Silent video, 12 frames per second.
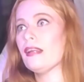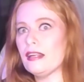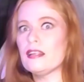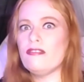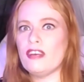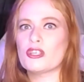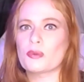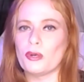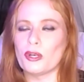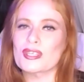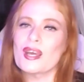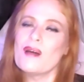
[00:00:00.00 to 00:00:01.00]
out
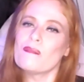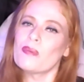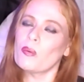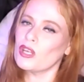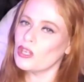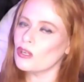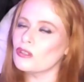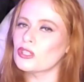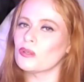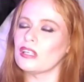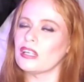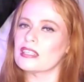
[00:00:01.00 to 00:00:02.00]
individuals. But what
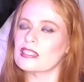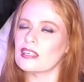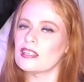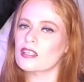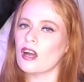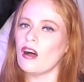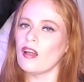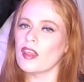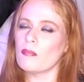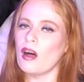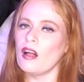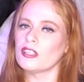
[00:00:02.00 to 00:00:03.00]
you do, Alyssa, is call
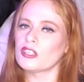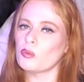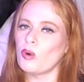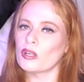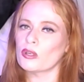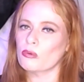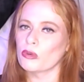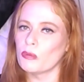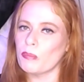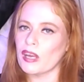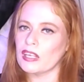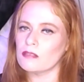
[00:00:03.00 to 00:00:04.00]
them all into one
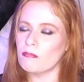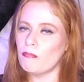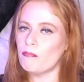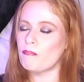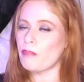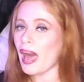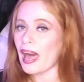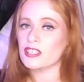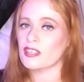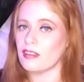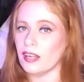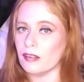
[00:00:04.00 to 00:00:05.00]
group and
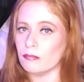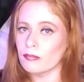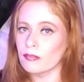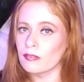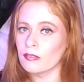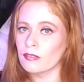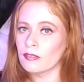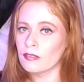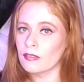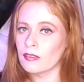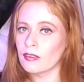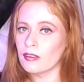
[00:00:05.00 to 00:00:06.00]
bash them.
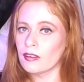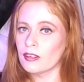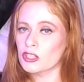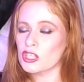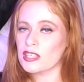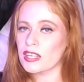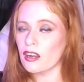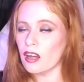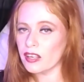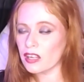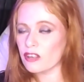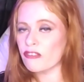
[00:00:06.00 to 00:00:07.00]
Just like
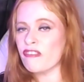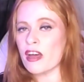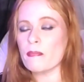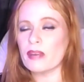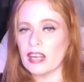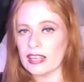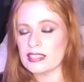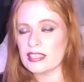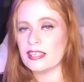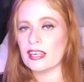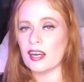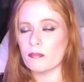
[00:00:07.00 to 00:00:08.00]
all the other
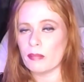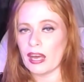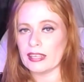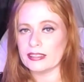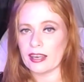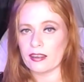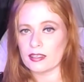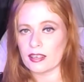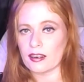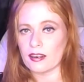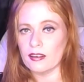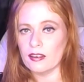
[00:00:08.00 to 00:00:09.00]
feminazi cuntbags out
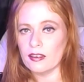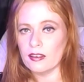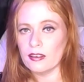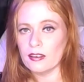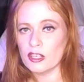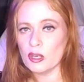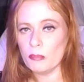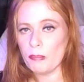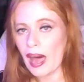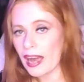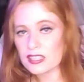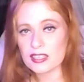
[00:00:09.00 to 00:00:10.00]
there. You
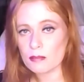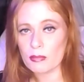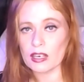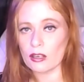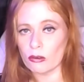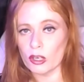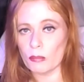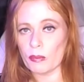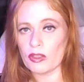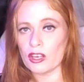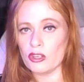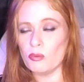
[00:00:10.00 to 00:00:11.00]
bash them in a
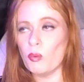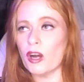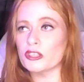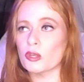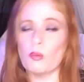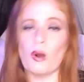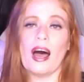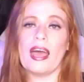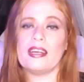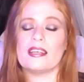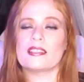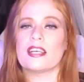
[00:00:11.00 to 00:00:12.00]
group and then you wonder
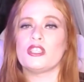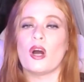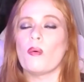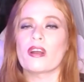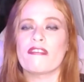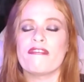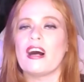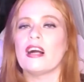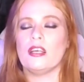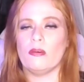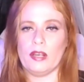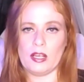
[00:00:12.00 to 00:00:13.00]
why it is they don't want to
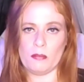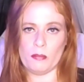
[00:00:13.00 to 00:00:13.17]
fuck you